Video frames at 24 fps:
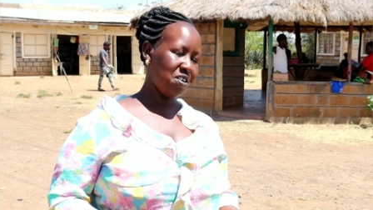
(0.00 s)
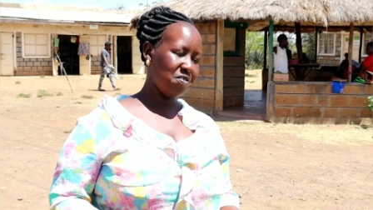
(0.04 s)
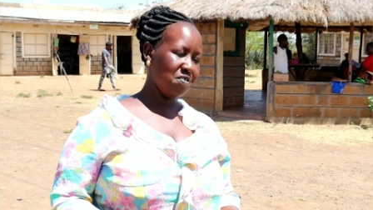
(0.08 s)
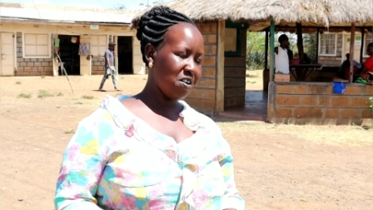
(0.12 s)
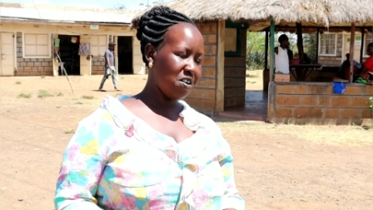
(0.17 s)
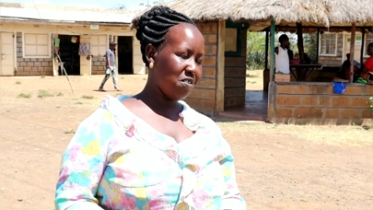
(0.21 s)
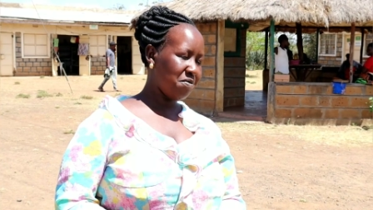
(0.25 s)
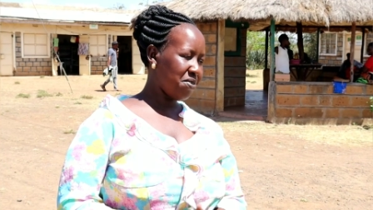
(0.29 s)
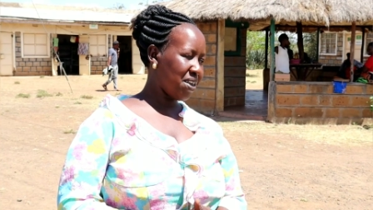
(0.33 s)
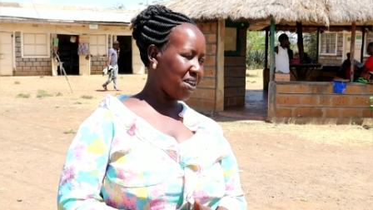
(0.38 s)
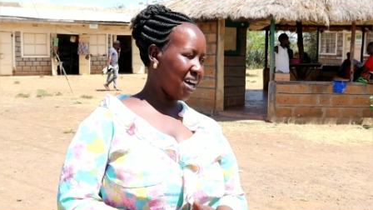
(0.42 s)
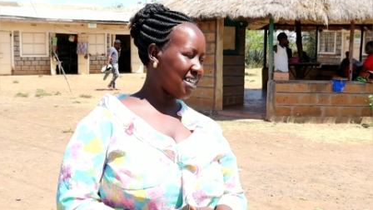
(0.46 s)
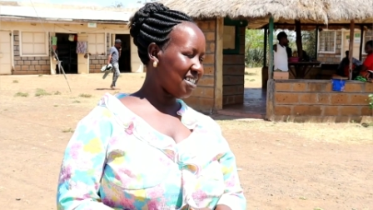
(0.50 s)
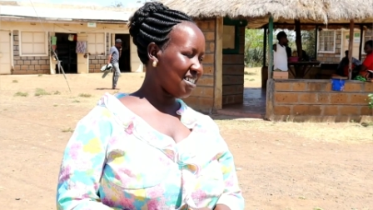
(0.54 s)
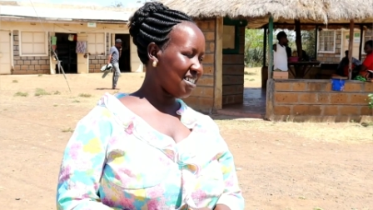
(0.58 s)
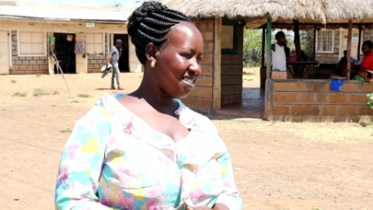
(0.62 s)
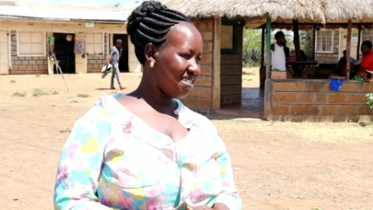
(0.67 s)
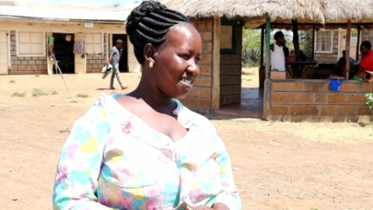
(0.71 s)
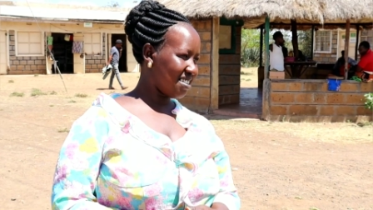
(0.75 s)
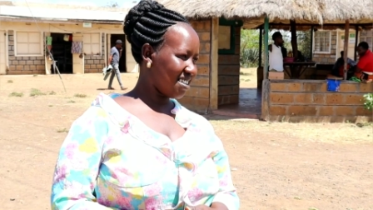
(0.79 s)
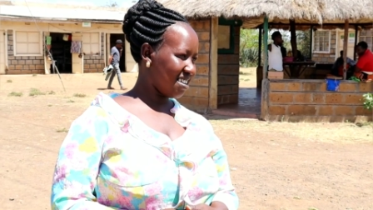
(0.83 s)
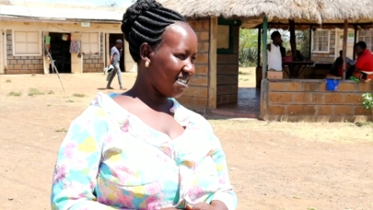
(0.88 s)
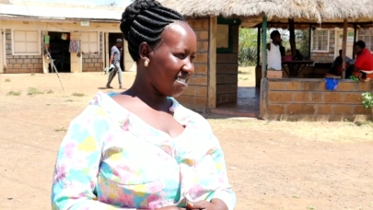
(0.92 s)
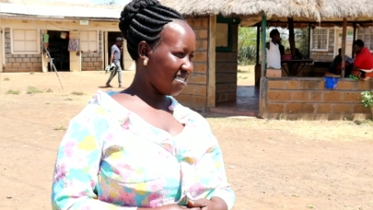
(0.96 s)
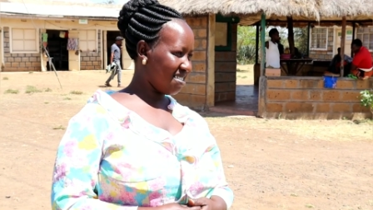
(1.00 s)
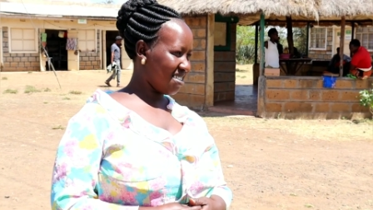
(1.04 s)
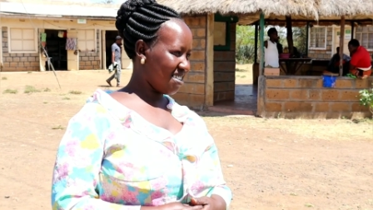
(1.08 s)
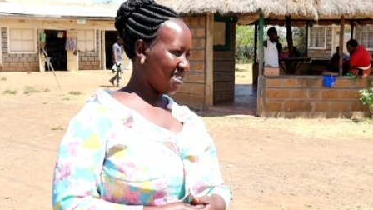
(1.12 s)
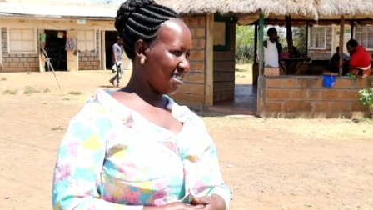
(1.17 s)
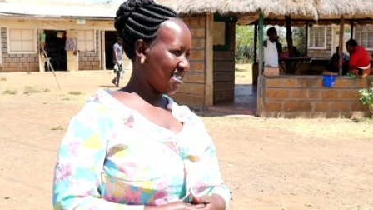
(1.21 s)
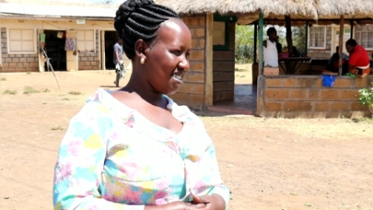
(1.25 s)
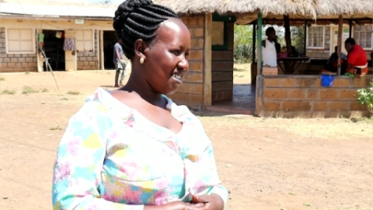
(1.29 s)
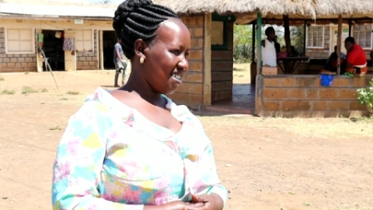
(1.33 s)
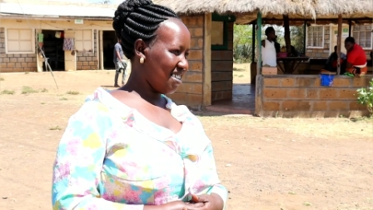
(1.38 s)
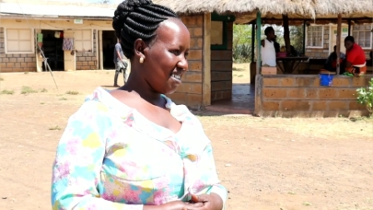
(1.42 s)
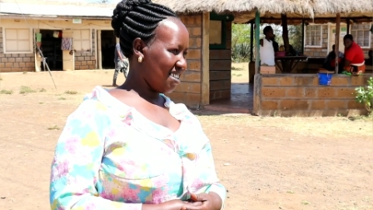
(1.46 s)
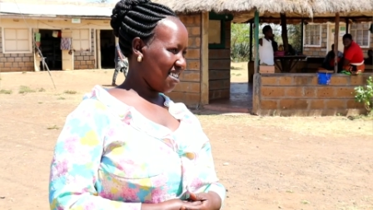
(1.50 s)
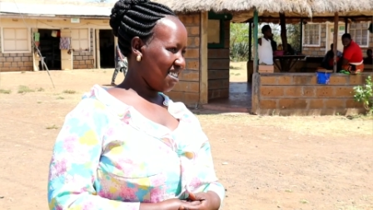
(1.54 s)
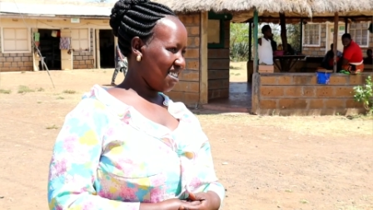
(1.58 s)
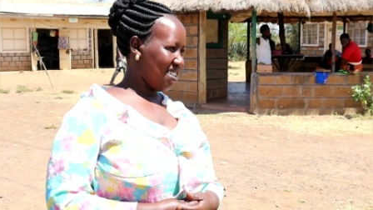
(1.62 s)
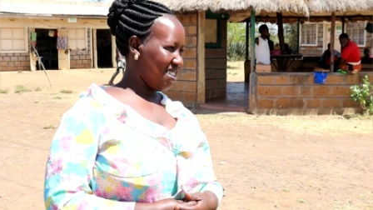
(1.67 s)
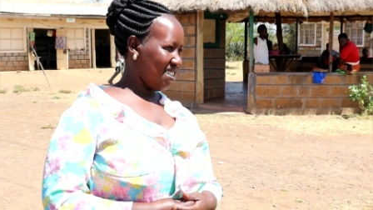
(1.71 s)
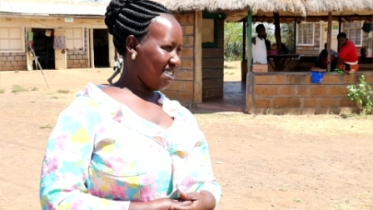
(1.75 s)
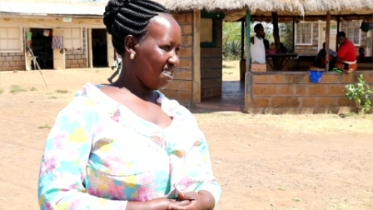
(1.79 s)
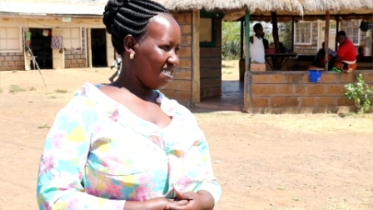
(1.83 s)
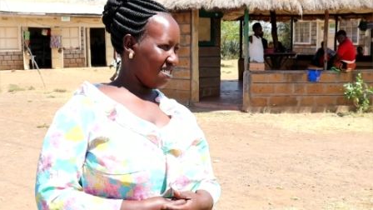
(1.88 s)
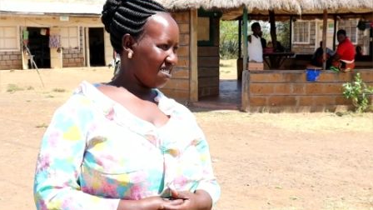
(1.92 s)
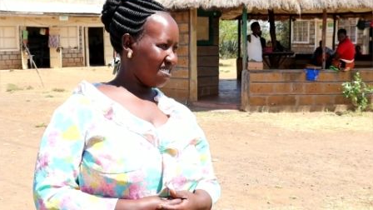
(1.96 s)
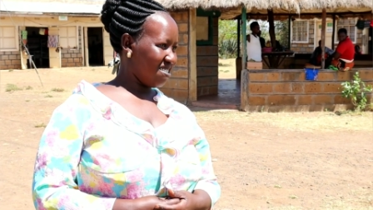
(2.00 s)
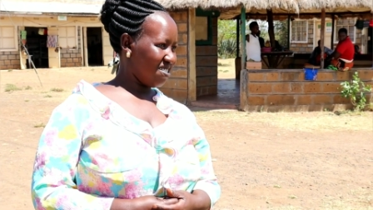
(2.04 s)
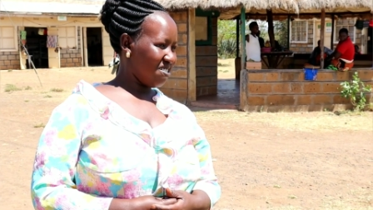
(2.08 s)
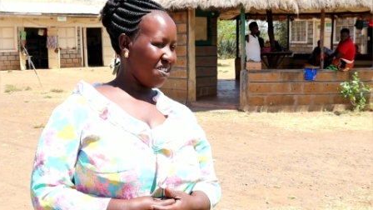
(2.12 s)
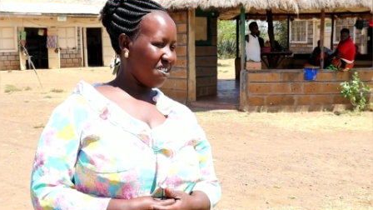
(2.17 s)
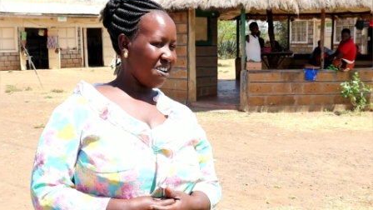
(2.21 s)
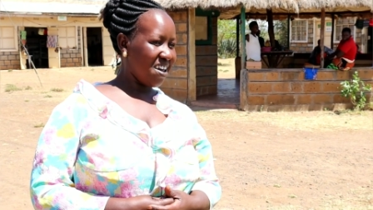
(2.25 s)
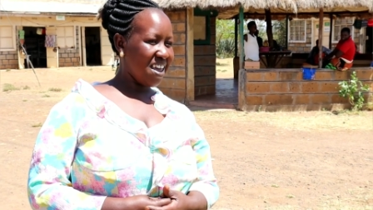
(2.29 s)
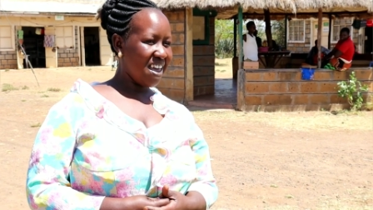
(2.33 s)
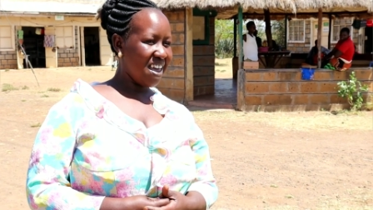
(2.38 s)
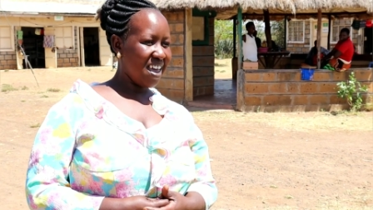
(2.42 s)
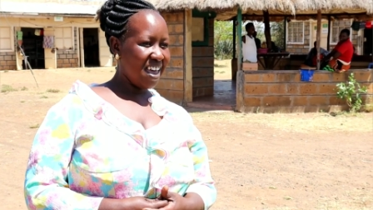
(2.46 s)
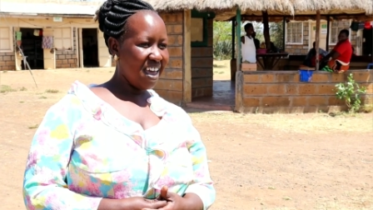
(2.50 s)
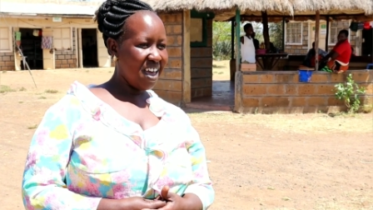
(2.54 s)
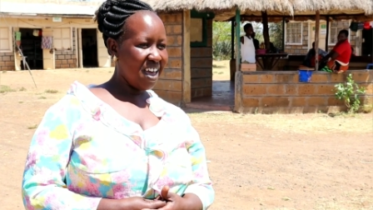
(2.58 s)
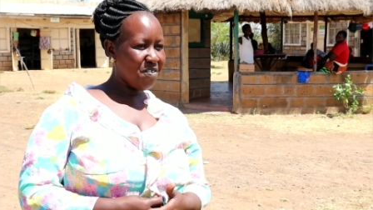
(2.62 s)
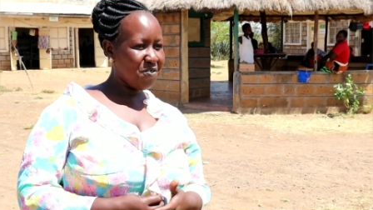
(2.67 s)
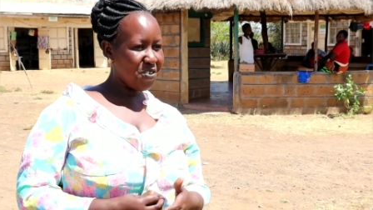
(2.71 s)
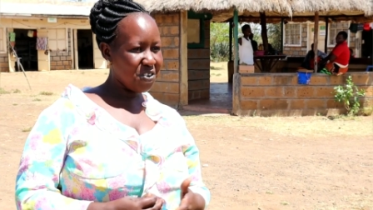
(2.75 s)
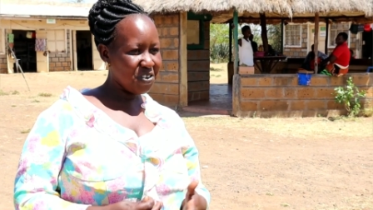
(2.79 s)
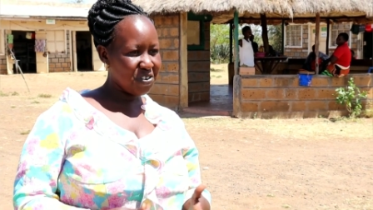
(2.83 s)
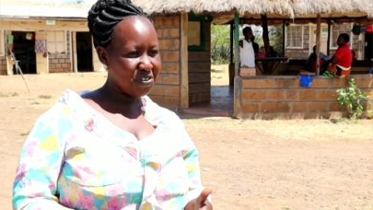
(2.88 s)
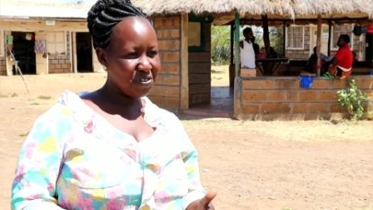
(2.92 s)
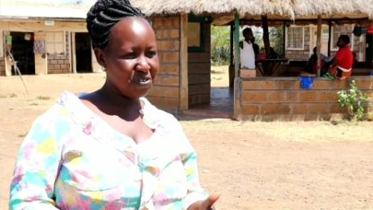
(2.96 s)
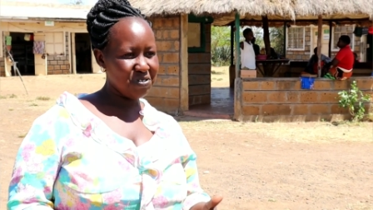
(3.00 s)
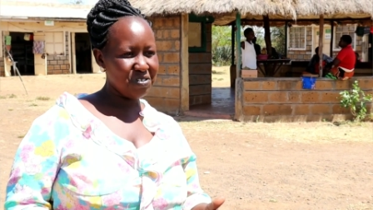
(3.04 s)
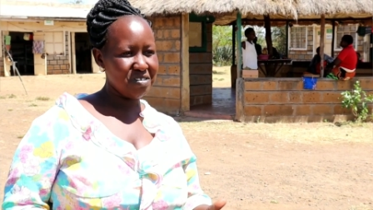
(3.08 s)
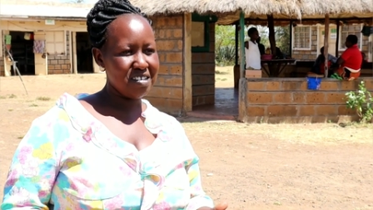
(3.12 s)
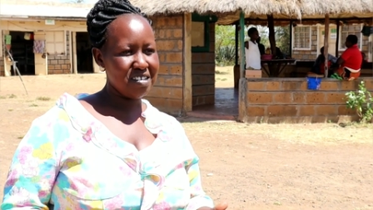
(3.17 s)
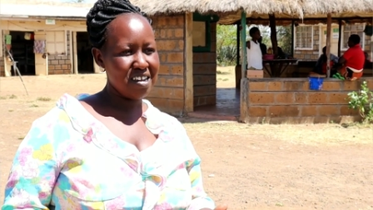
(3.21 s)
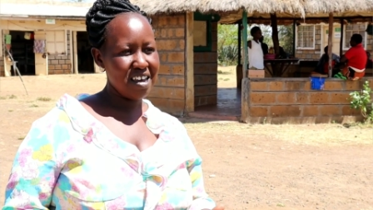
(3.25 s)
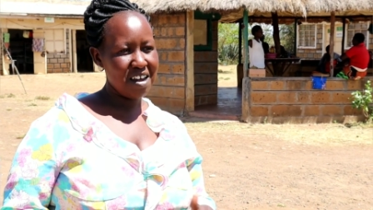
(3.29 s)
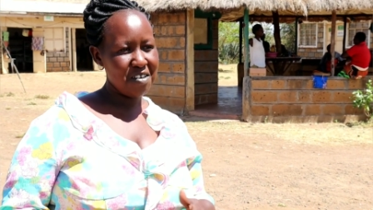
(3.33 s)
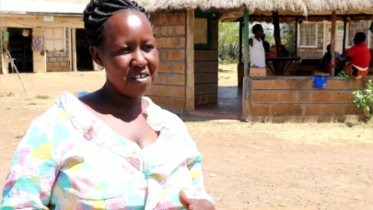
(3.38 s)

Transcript: the axis of rotation. On Earth, for instance,